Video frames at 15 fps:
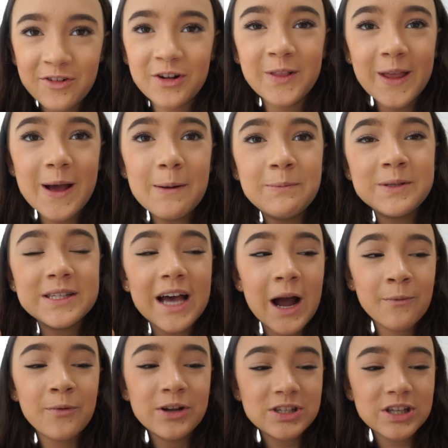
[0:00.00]
for lips,
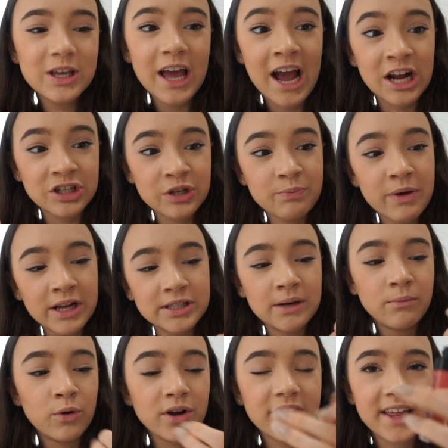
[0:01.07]
I recently actually picked
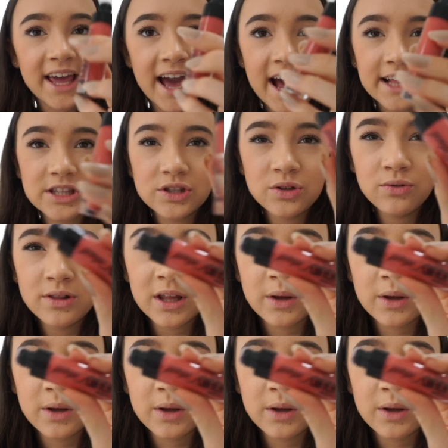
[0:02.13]
up more of the Catsuit